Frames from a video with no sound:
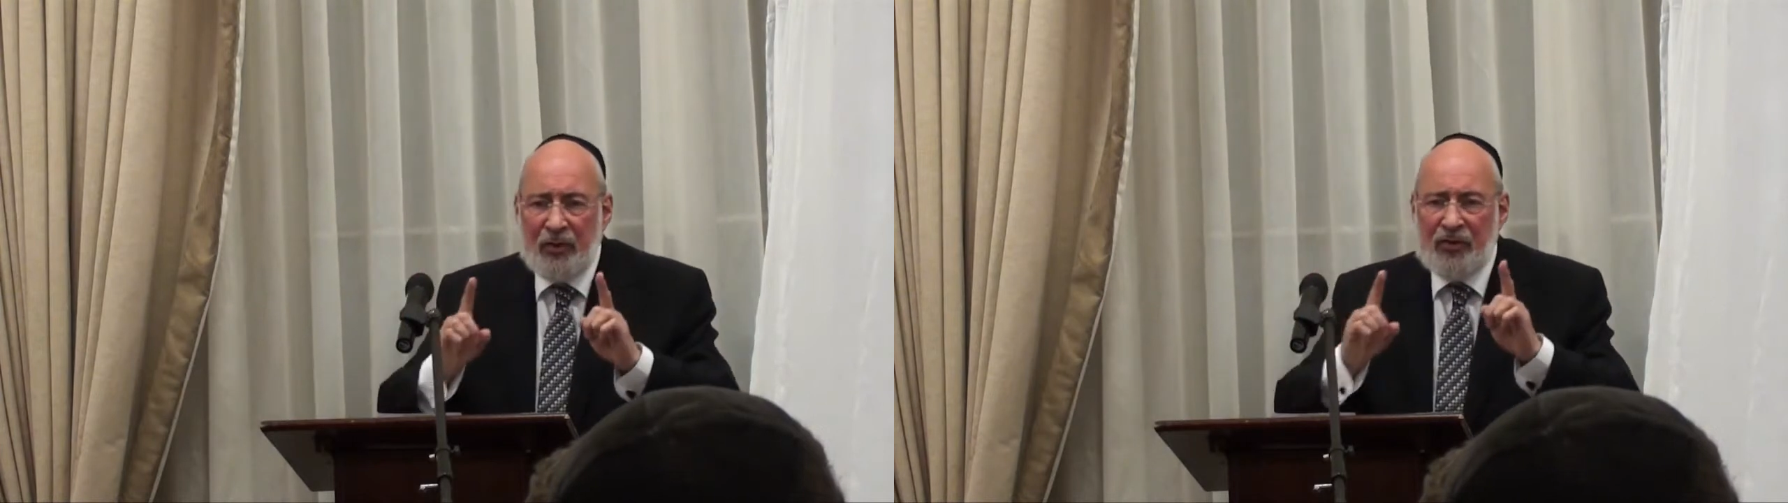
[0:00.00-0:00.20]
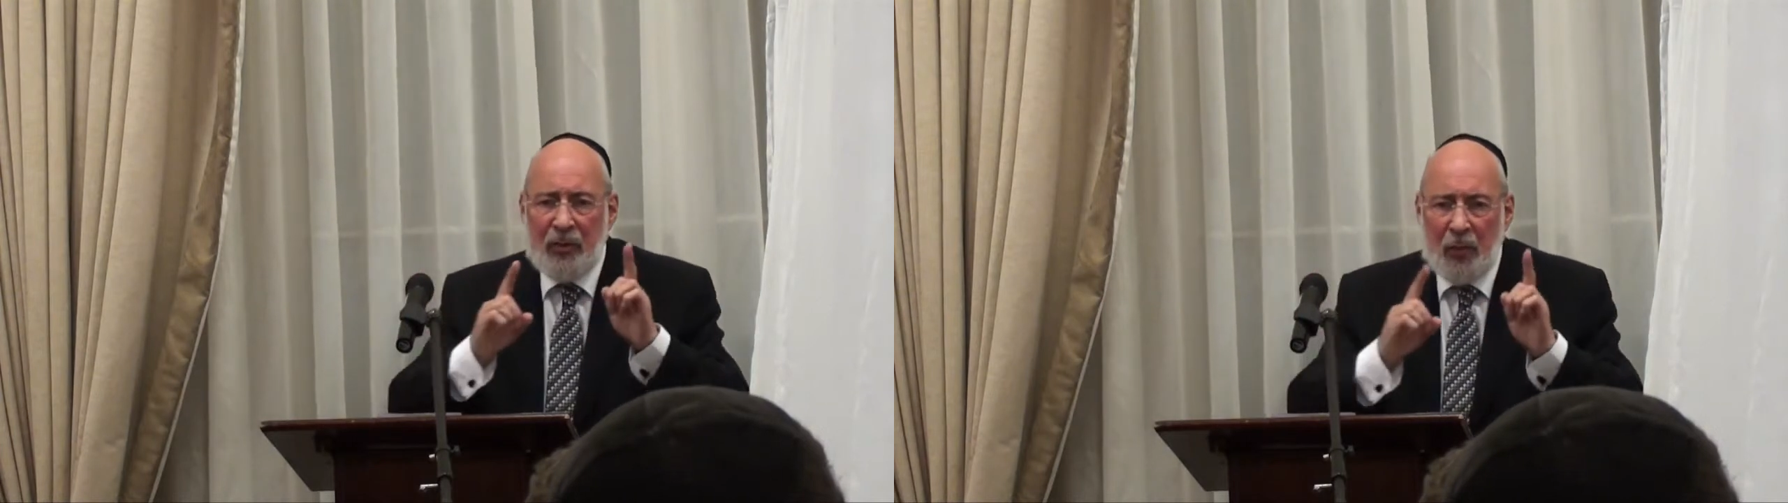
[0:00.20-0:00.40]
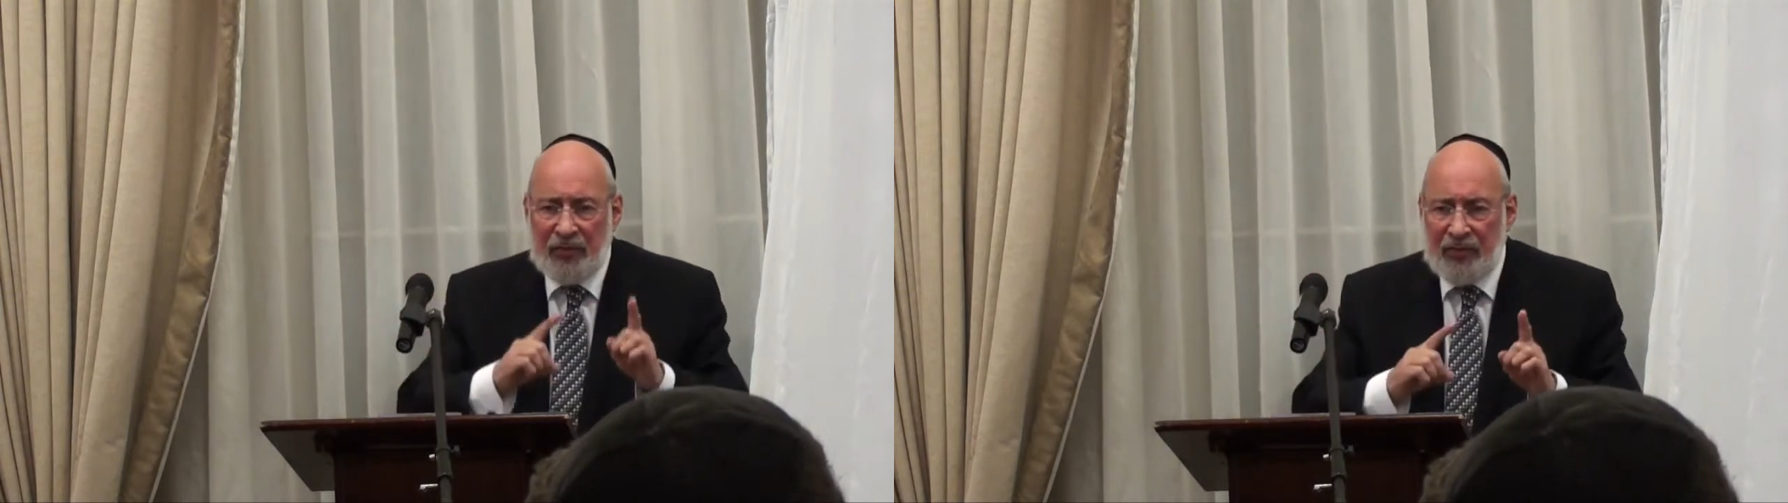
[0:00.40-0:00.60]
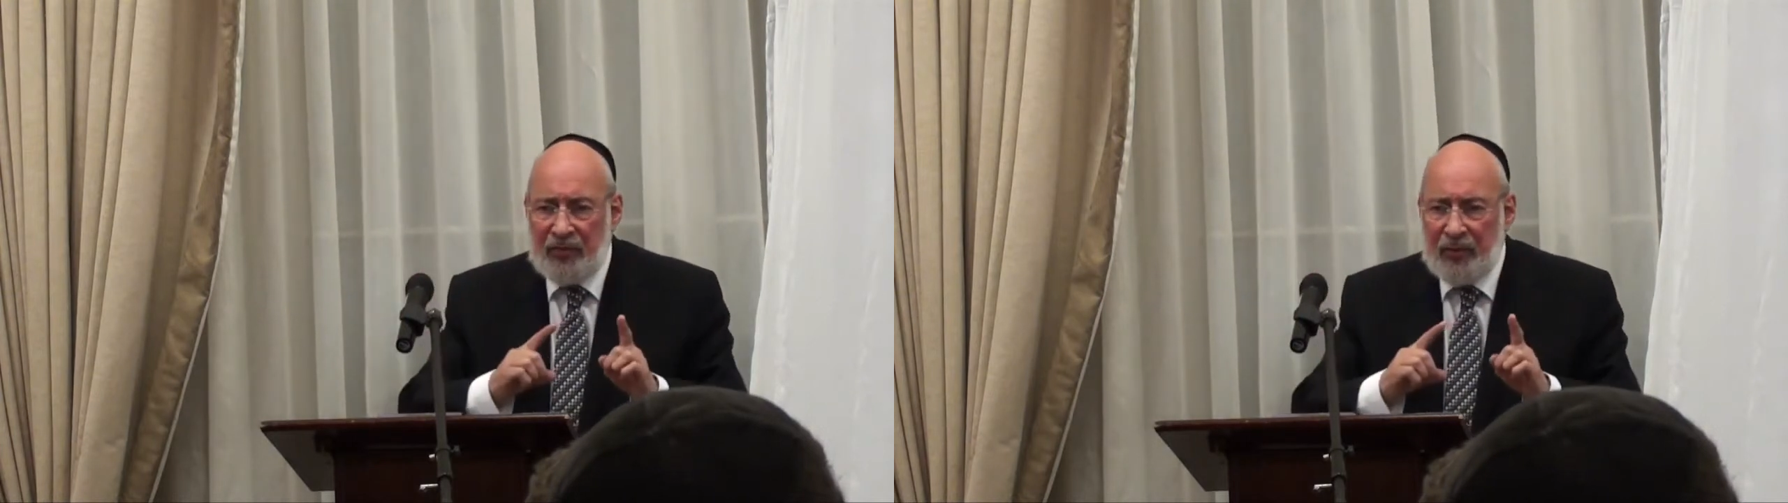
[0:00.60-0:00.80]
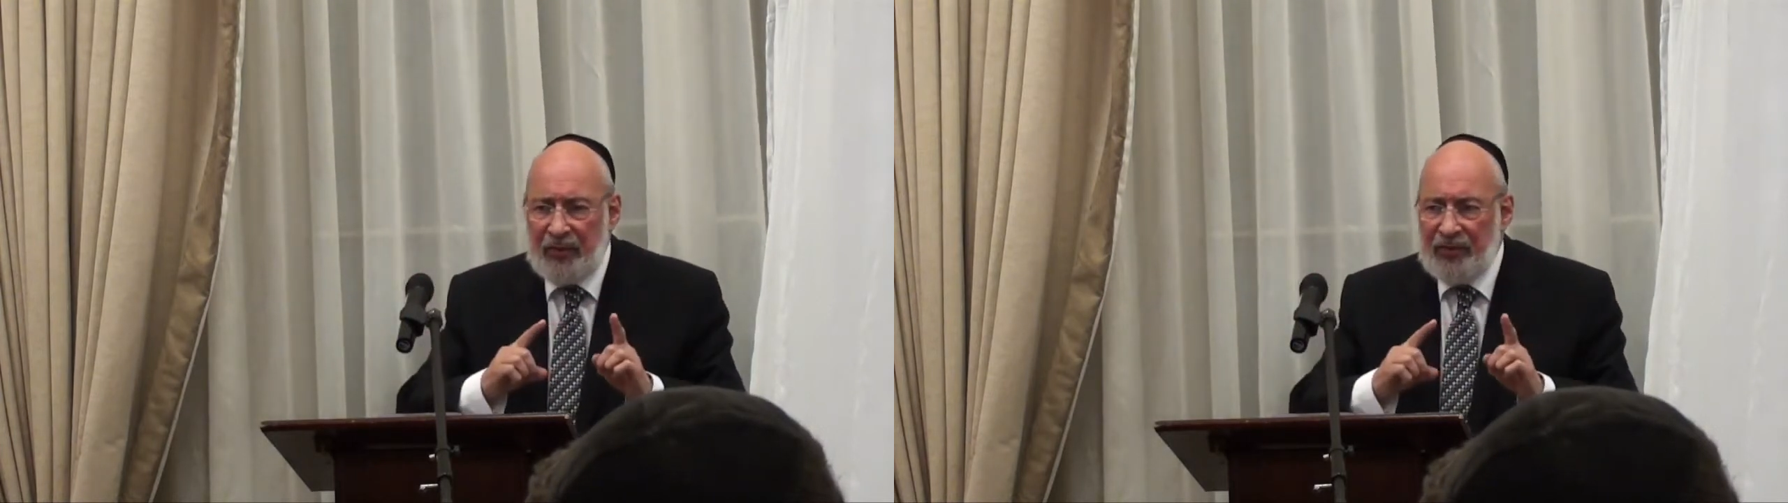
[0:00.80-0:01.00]
Jewish, who
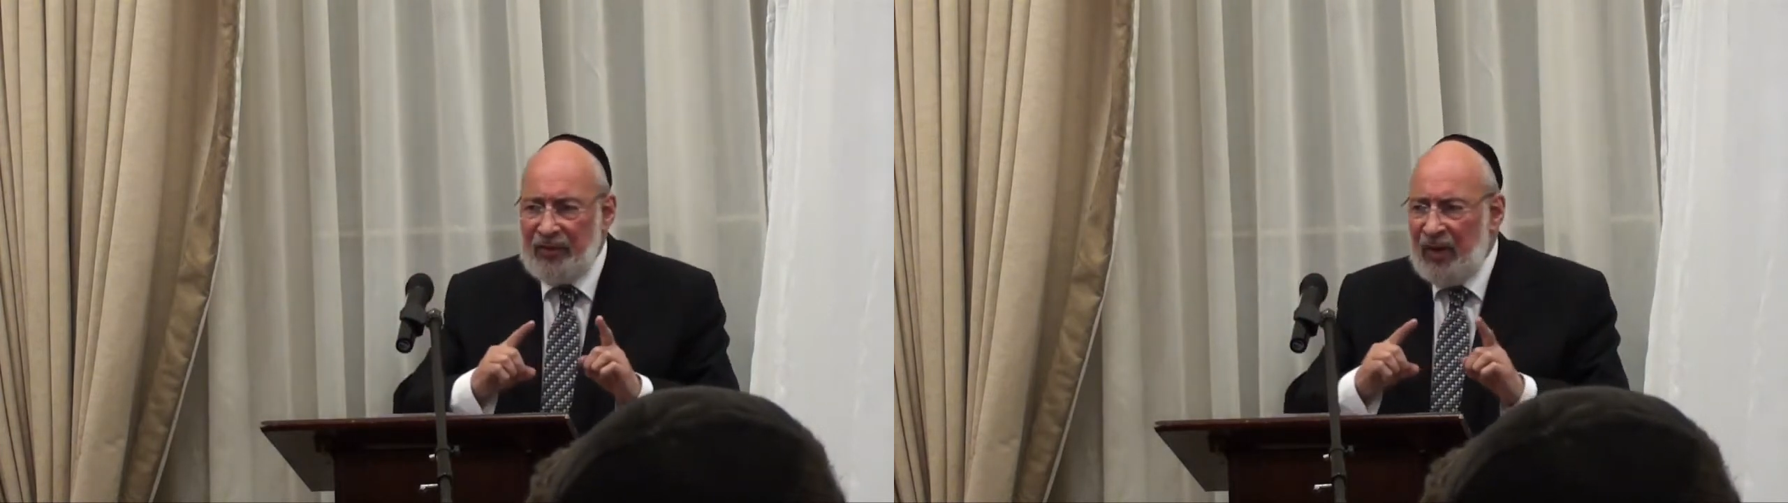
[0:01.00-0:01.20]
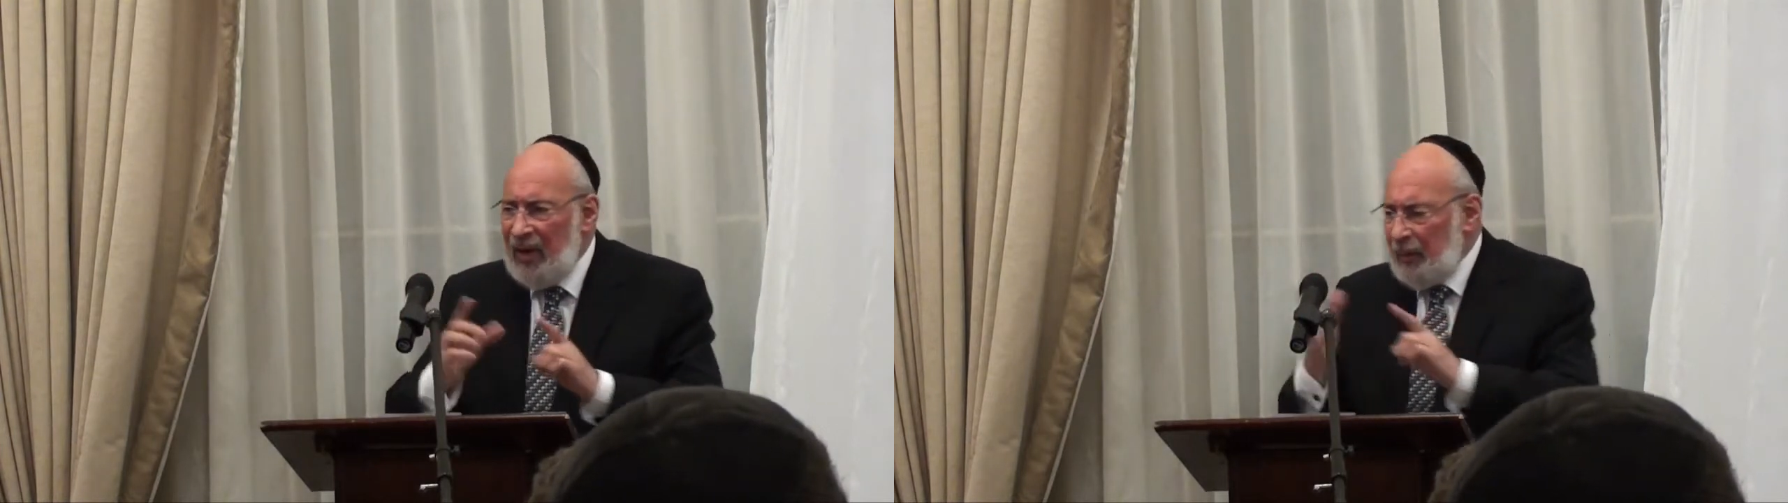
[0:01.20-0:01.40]
wasn't Jewish.